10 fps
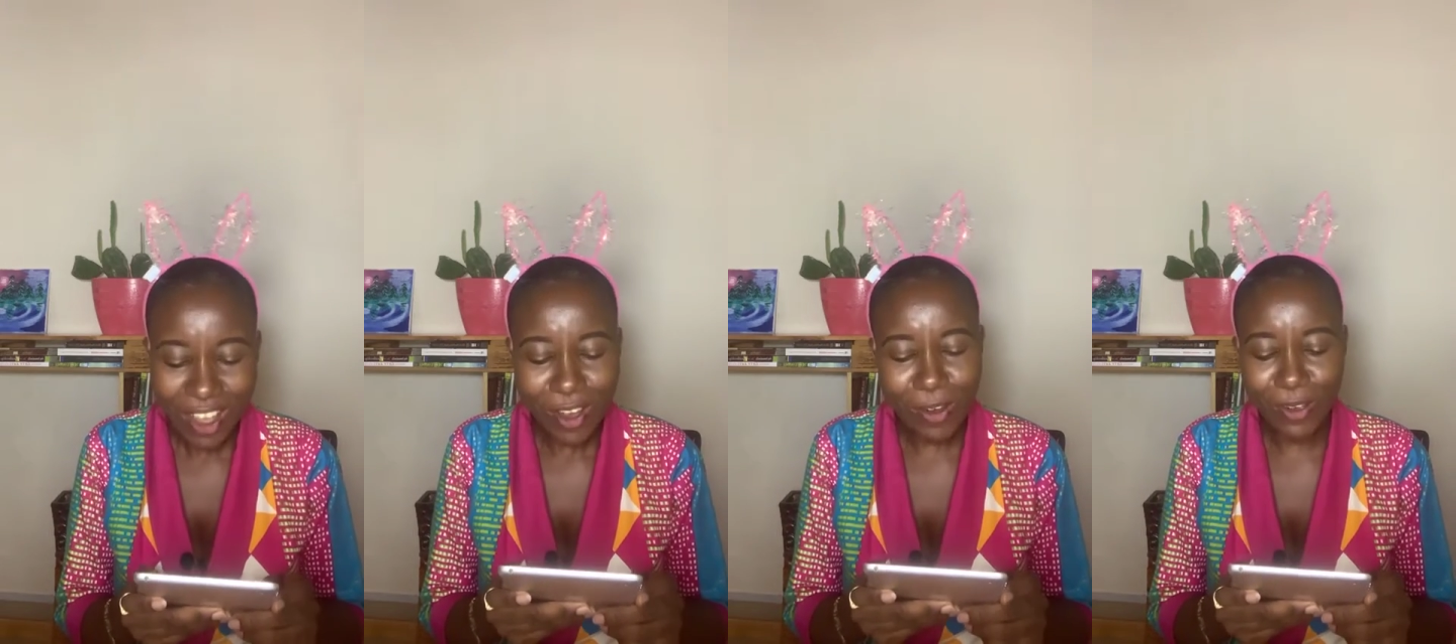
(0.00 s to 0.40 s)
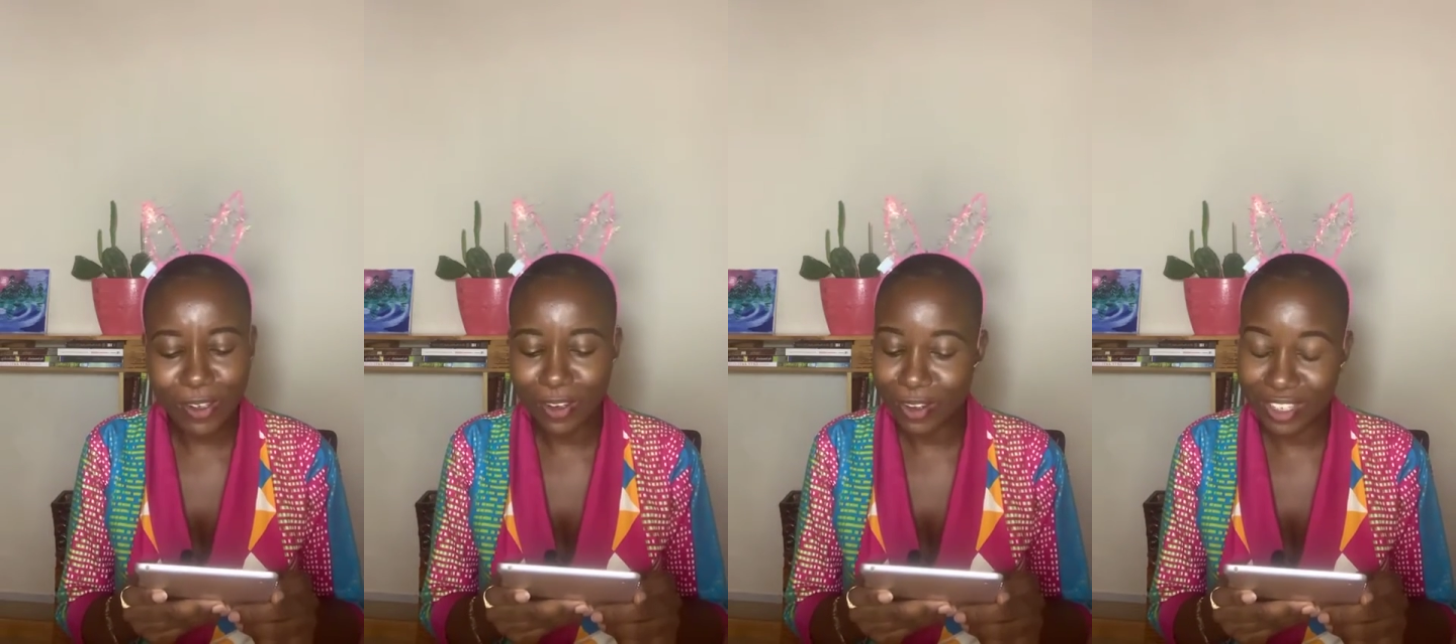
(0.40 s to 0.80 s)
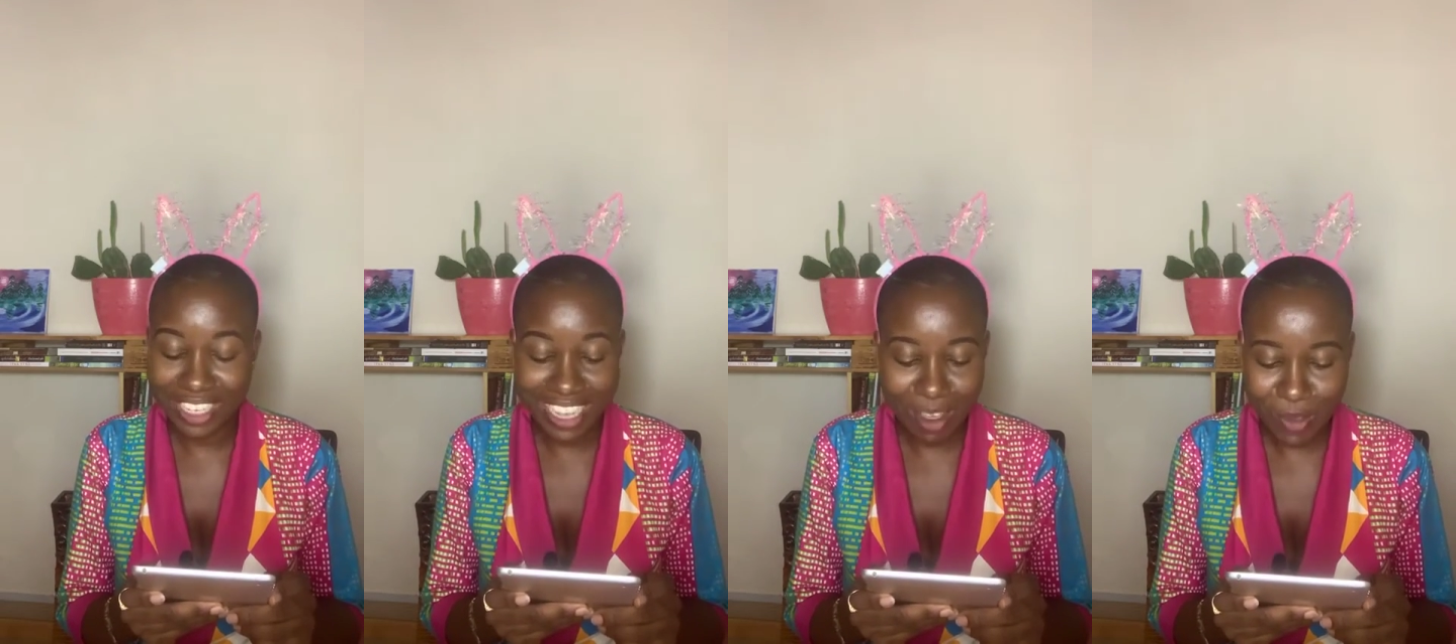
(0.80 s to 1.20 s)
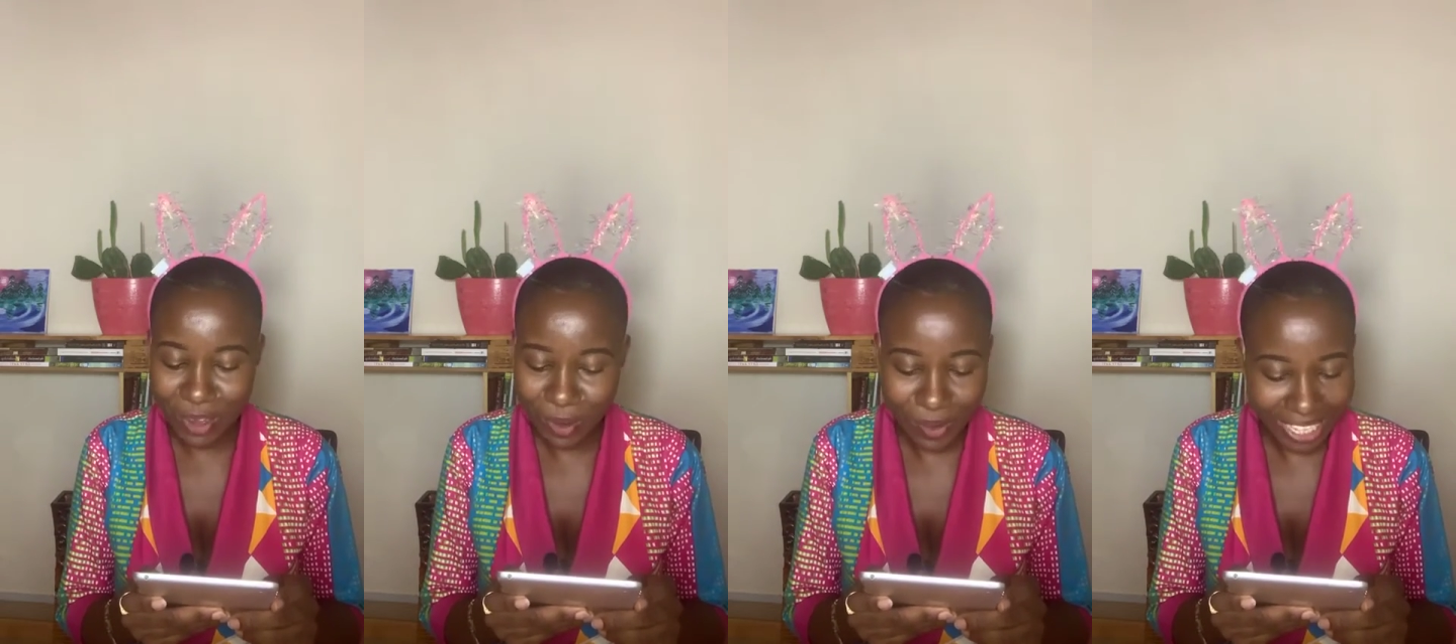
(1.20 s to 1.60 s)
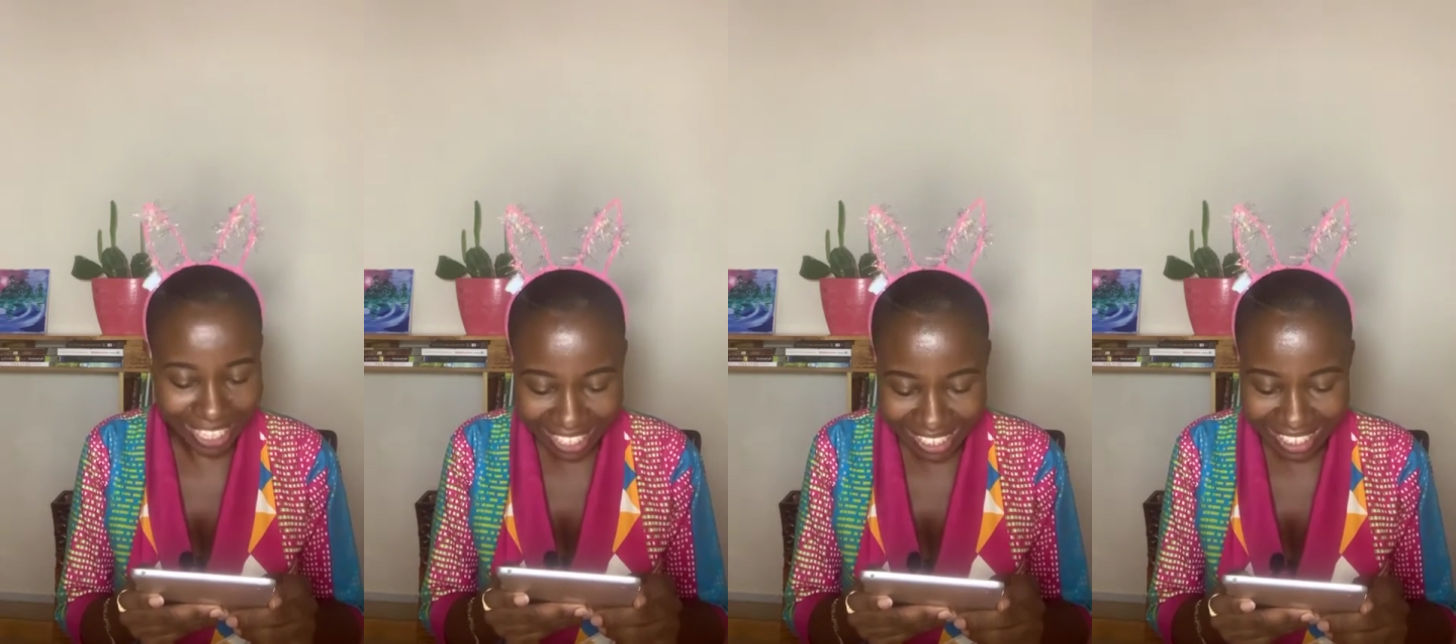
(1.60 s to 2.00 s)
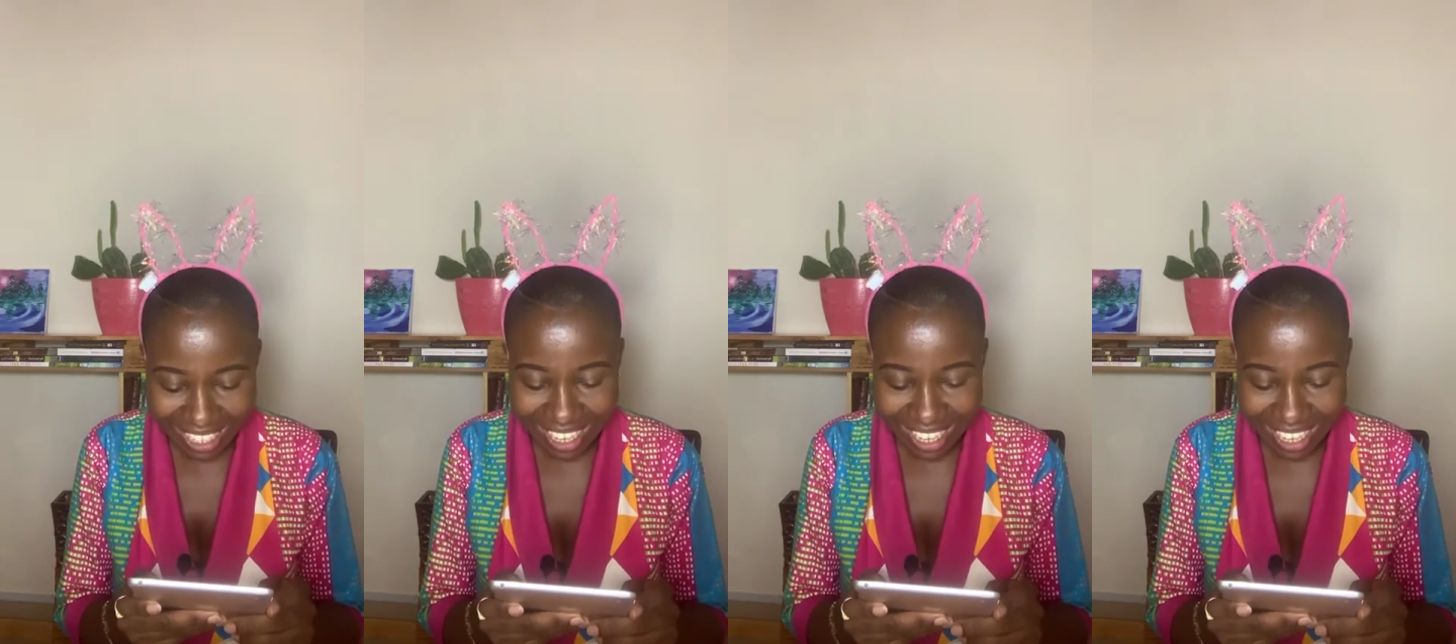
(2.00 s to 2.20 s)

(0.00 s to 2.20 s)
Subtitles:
Oh Lord, here we go again.